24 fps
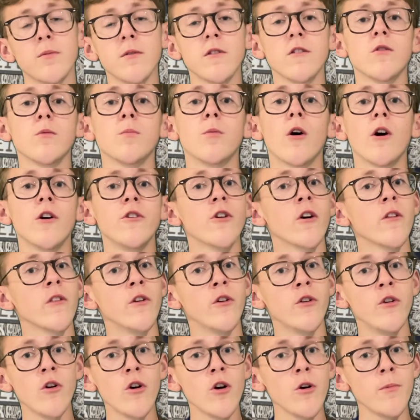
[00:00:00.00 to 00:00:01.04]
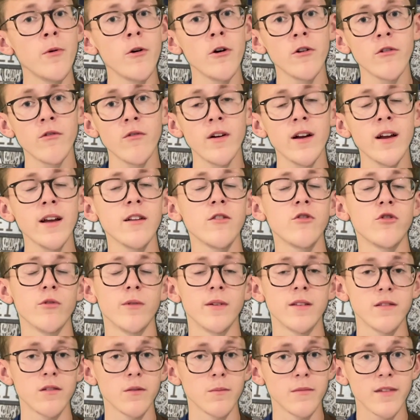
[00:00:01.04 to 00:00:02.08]
spotted on the Nürburgring doing
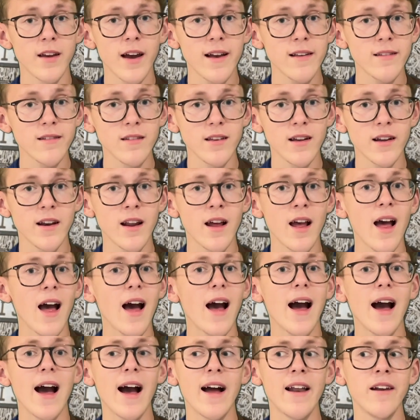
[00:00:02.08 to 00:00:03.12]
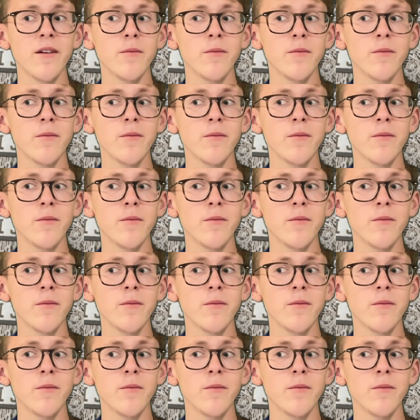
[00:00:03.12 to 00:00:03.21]
some testing, and